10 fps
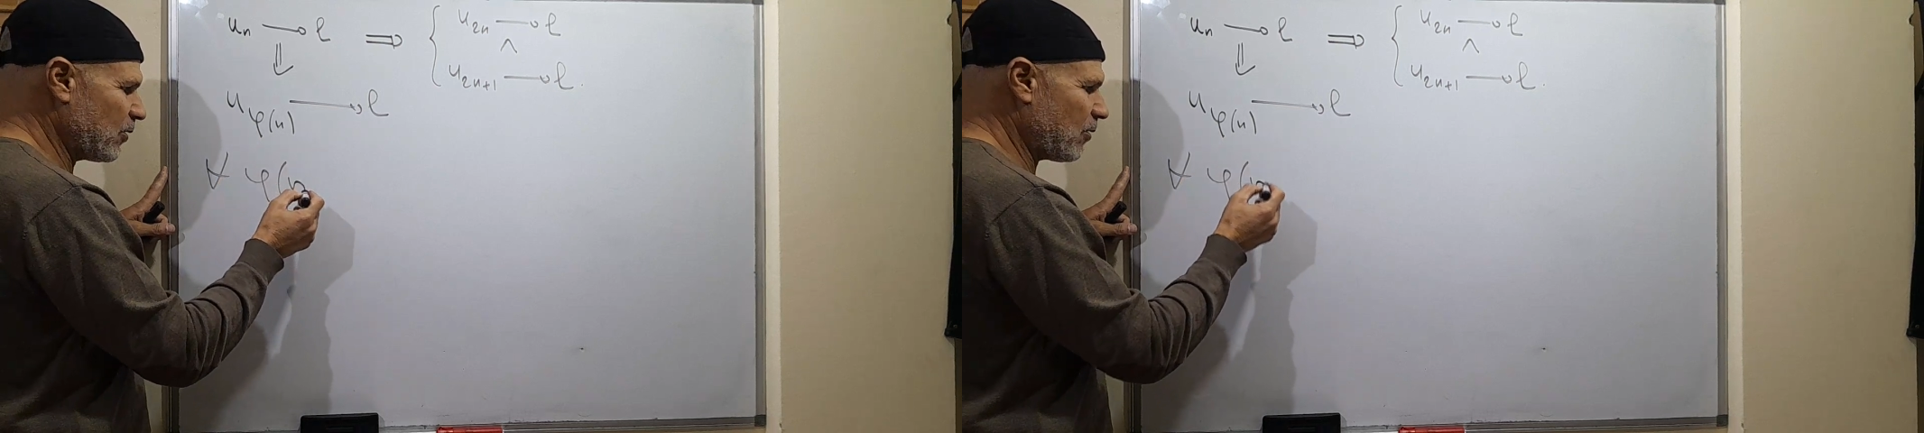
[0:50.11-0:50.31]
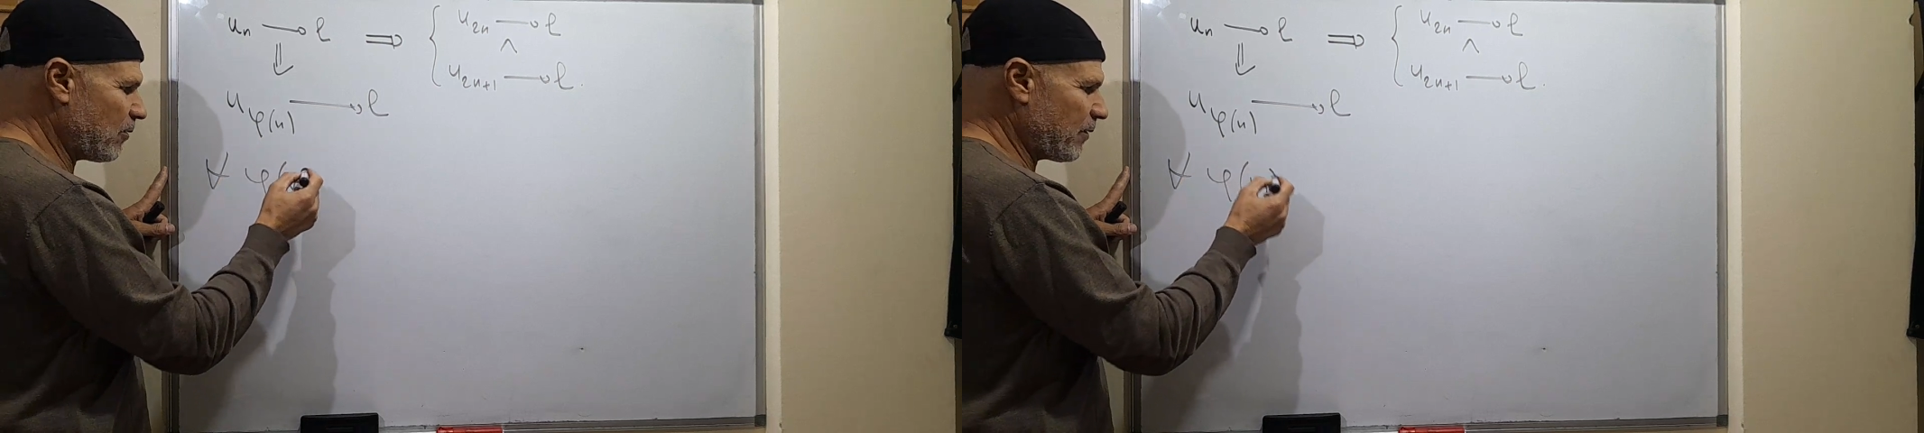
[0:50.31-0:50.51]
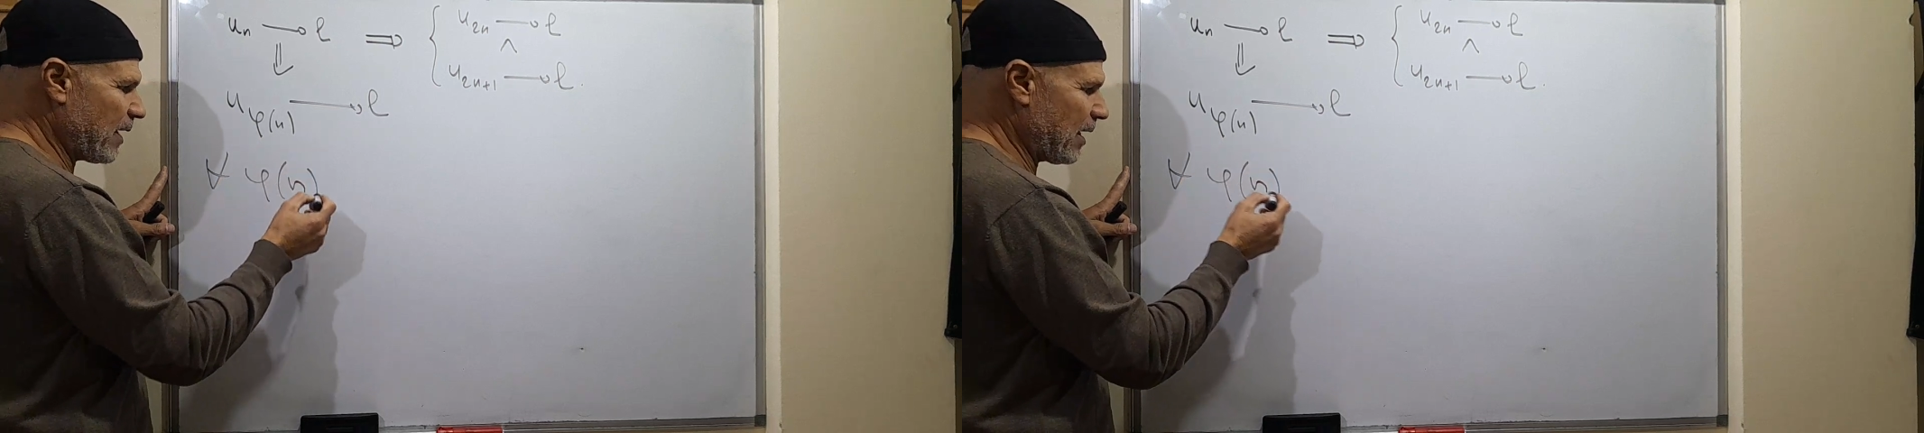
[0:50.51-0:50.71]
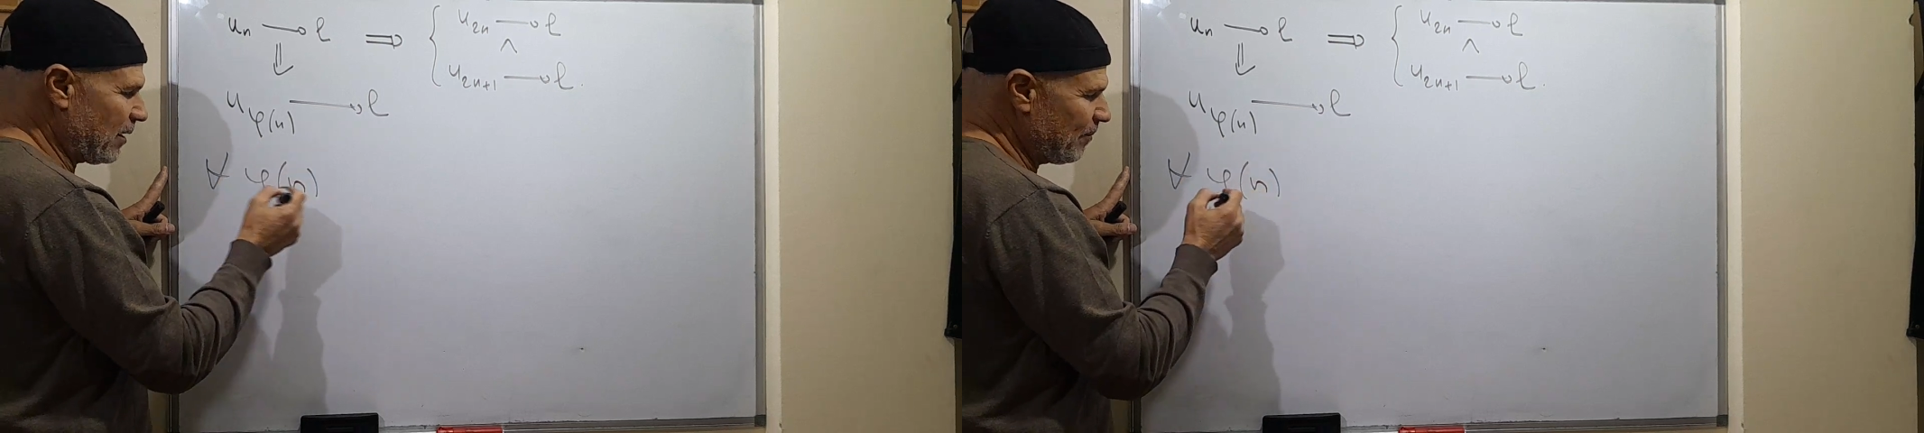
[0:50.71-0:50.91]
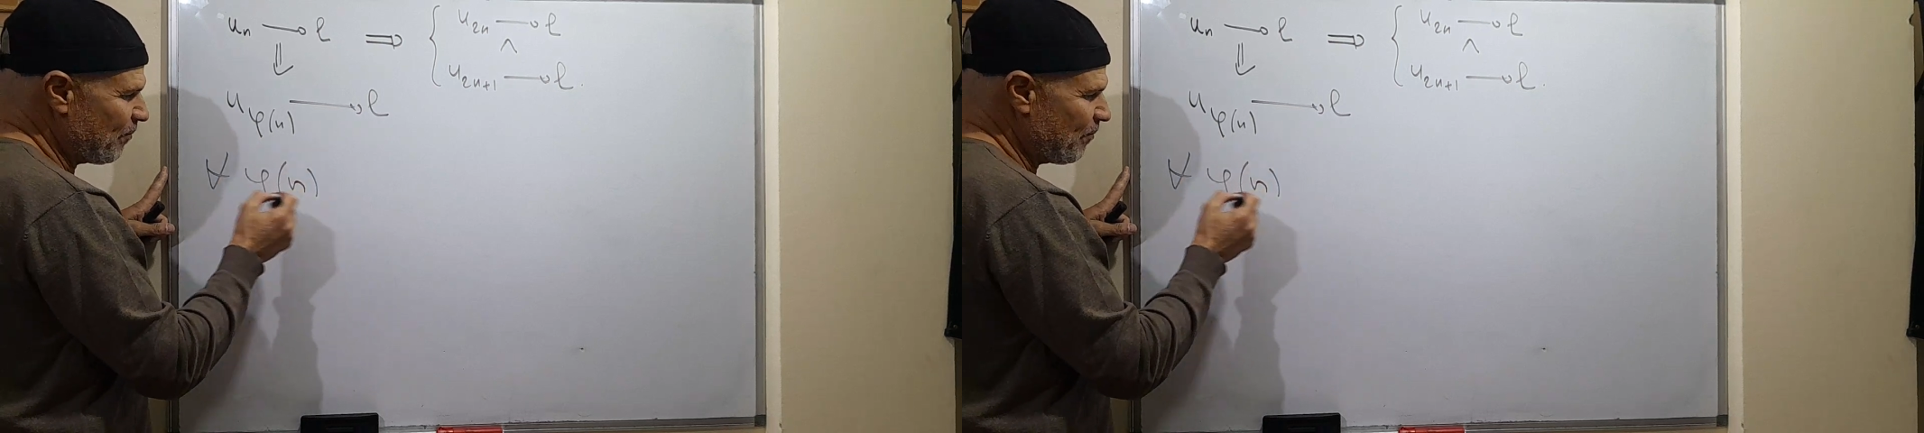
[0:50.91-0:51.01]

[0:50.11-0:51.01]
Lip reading: of n.